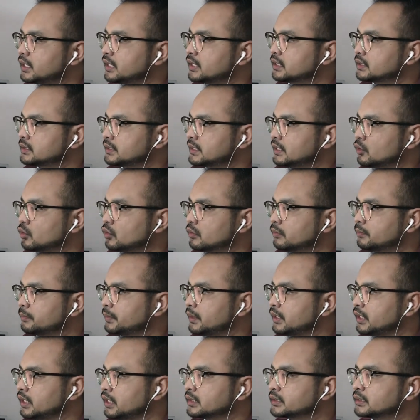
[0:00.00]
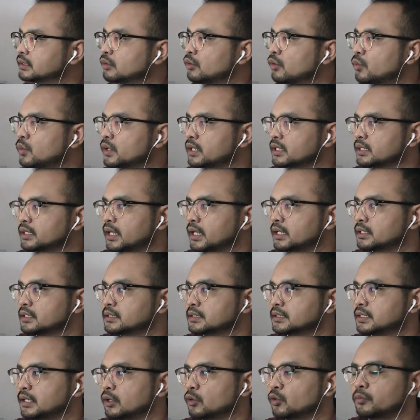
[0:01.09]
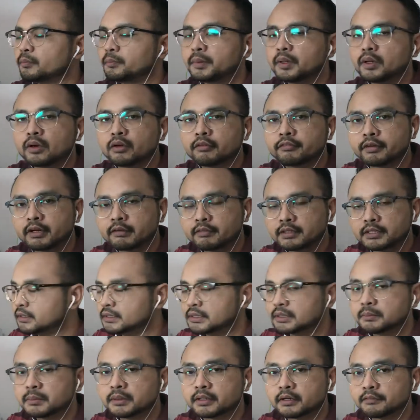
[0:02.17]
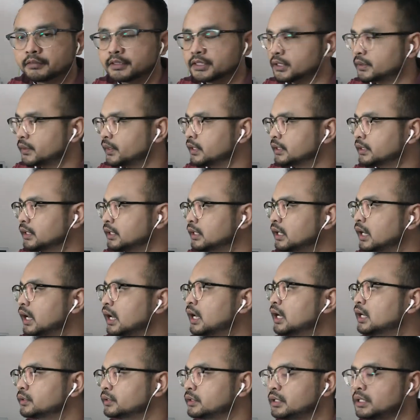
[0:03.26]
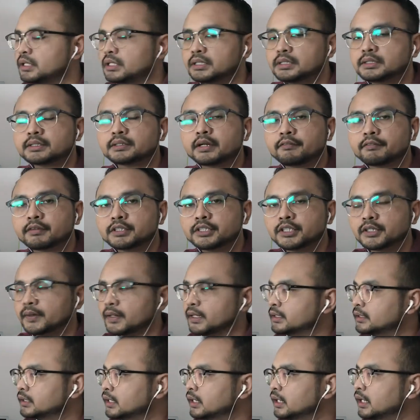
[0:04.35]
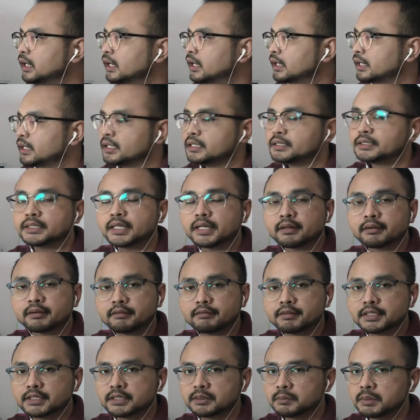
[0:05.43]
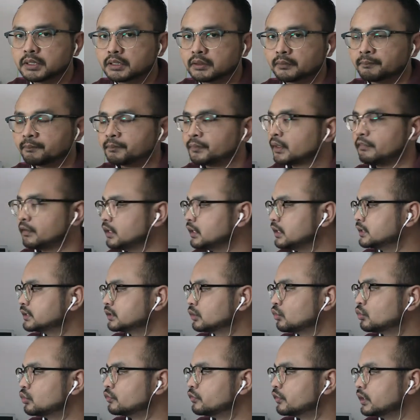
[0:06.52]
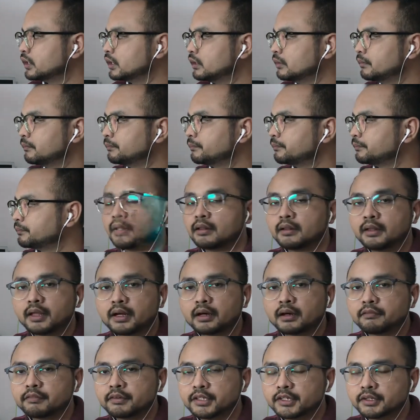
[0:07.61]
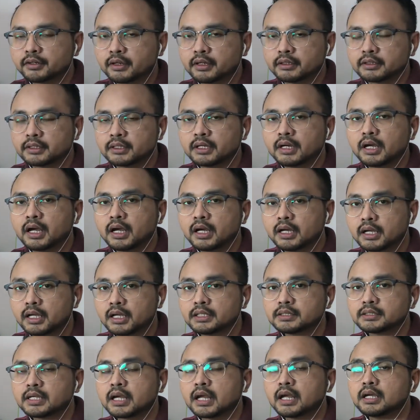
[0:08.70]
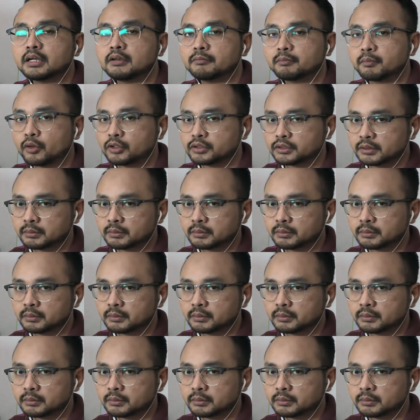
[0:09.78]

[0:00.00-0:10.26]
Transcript: if let's say the COP is lower than the COP of reversible refrigerator, so this refrigerator is irreversible. If it is over, then that refrigerator is